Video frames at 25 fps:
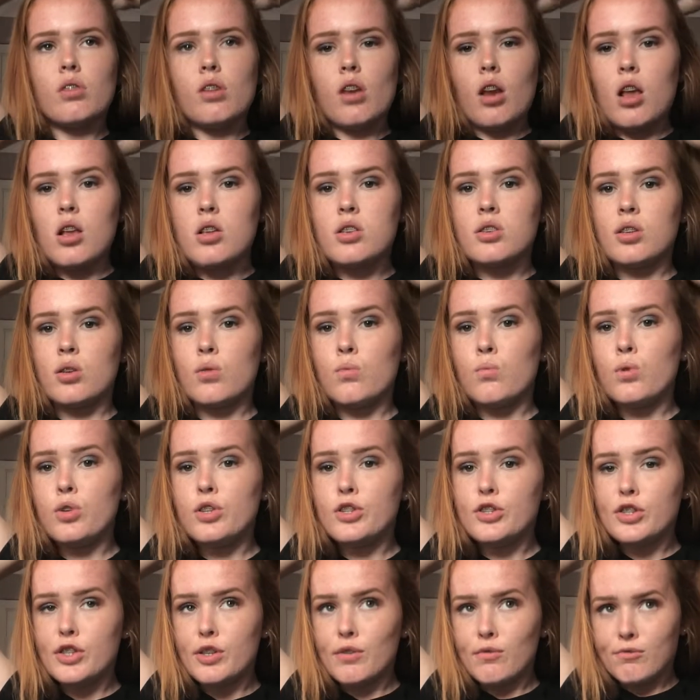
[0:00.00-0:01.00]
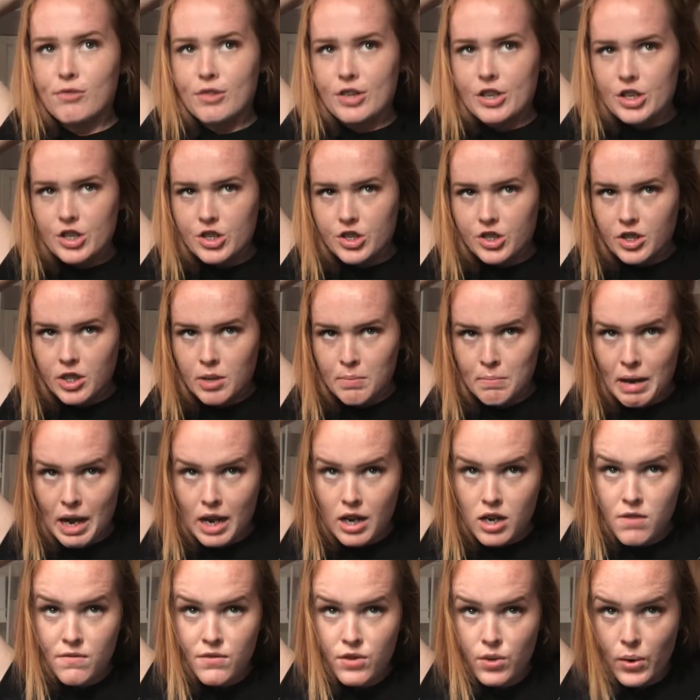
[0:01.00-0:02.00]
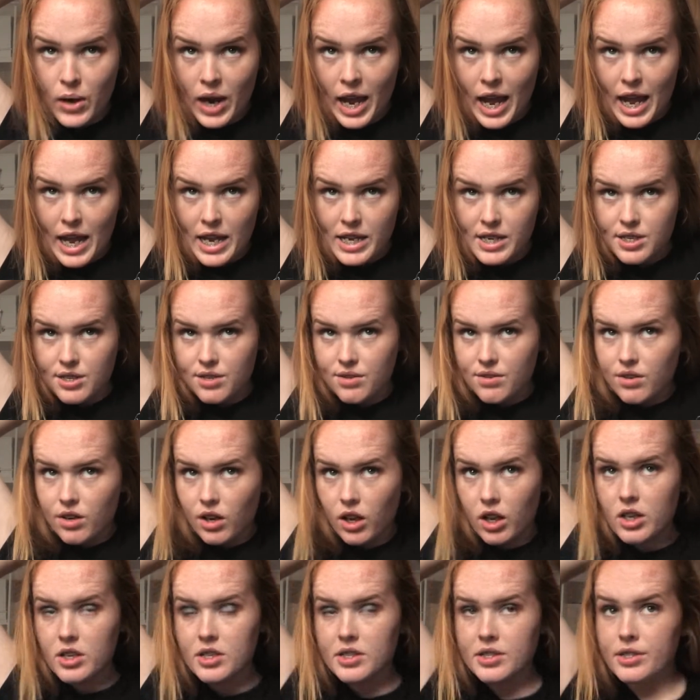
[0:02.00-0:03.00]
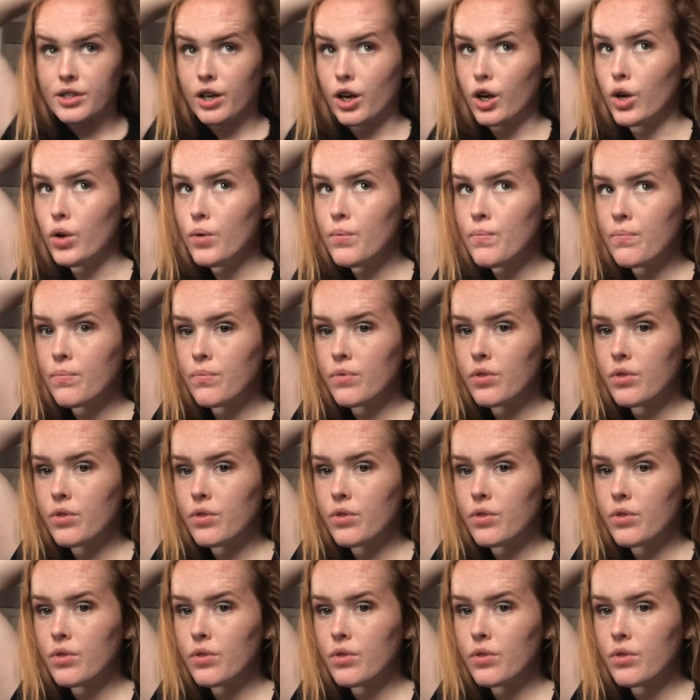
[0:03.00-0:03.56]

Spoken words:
So once you've reached the back of your head, like so,